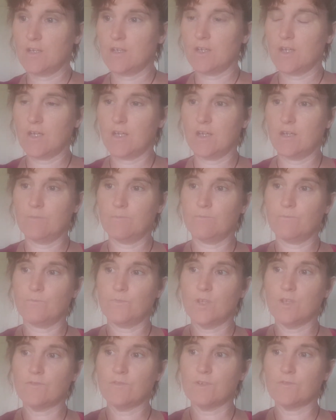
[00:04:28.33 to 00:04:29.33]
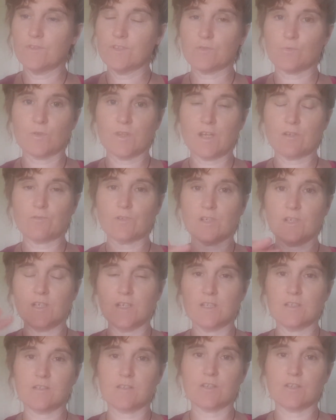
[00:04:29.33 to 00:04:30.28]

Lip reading: even if it's without a lid,